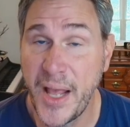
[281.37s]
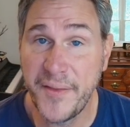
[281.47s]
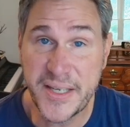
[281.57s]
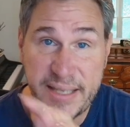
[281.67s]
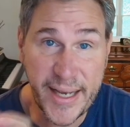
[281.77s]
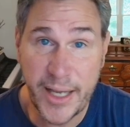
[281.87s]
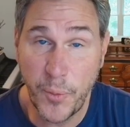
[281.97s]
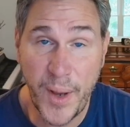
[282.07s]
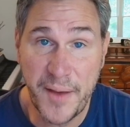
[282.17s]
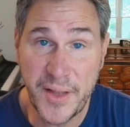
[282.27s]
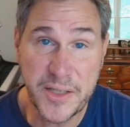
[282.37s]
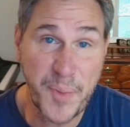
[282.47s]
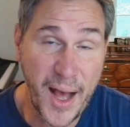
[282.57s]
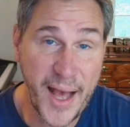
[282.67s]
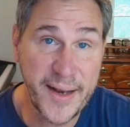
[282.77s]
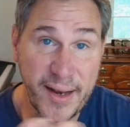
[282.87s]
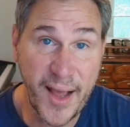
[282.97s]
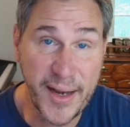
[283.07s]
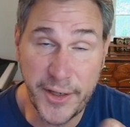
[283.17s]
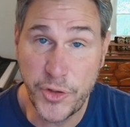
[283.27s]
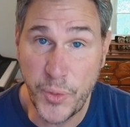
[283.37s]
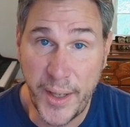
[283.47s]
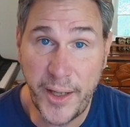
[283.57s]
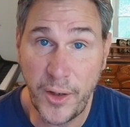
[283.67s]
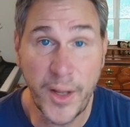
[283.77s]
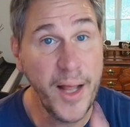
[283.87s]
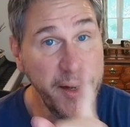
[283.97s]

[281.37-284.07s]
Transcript: the second wave that's behind ninety-two L